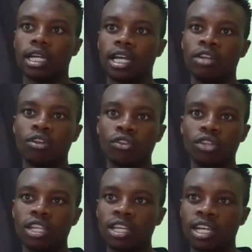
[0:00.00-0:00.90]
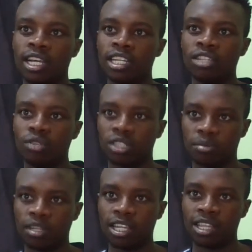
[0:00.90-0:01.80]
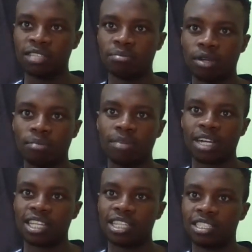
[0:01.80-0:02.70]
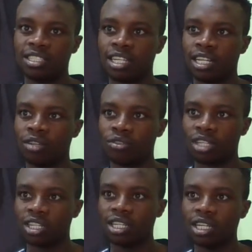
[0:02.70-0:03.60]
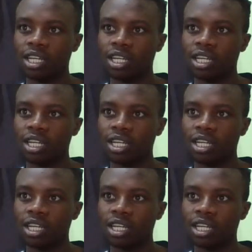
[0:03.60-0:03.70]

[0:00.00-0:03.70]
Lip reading: I don't think I need to explain that this market is in a downtrend.